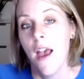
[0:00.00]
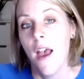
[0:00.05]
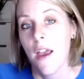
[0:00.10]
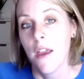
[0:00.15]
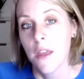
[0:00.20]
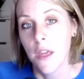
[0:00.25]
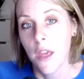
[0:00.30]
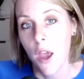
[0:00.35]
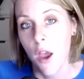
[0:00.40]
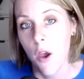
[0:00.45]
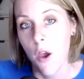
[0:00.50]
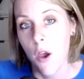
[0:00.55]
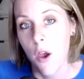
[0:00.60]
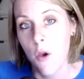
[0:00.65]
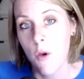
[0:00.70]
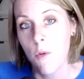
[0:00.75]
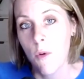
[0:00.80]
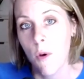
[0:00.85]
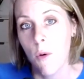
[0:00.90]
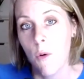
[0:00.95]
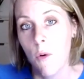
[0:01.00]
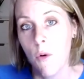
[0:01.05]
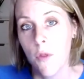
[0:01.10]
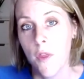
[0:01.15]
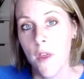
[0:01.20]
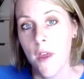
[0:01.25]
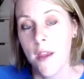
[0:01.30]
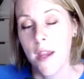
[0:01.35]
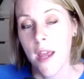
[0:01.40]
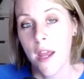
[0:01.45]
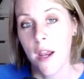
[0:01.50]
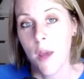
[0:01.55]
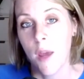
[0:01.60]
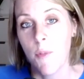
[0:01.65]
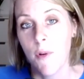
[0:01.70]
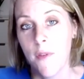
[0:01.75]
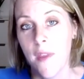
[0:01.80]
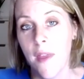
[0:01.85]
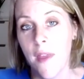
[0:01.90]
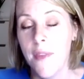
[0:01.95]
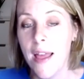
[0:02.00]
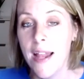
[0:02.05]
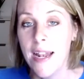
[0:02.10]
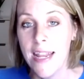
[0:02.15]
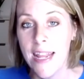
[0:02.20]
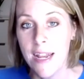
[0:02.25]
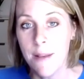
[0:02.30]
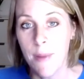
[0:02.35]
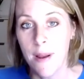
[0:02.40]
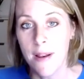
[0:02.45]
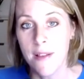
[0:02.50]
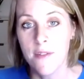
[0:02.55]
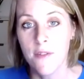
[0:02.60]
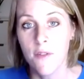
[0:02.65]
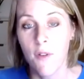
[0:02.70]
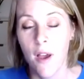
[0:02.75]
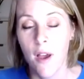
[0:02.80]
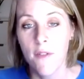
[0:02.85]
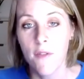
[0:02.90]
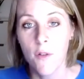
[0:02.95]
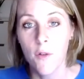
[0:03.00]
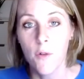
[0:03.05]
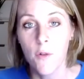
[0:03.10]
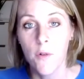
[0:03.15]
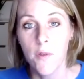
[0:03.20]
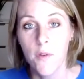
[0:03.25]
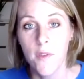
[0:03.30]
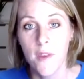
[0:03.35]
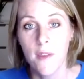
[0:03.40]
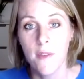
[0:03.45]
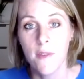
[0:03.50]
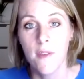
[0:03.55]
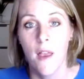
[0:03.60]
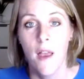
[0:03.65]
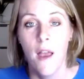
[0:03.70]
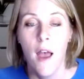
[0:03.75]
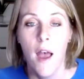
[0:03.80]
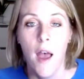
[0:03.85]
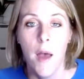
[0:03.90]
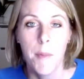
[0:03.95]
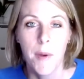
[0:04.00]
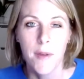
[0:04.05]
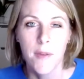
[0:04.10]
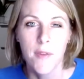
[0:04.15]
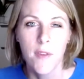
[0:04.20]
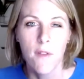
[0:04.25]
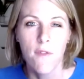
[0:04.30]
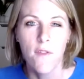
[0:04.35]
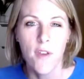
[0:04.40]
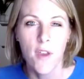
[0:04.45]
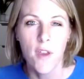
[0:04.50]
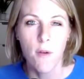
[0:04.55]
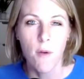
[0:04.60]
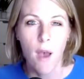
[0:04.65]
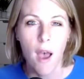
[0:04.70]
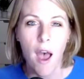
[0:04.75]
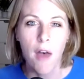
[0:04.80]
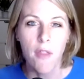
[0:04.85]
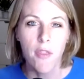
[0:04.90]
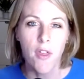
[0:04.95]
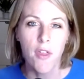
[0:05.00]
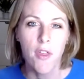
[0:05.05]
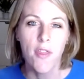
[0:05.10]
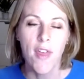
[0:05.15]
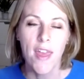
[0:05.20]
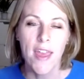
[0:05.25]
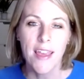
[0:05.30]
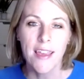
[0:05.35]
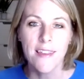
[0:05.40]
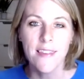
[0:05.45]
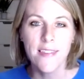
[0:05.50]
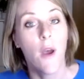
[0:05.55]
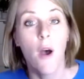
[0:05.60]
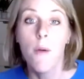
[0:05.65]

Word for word: co authored and I present their Lead Manage Thrive courses, amongst a few other things.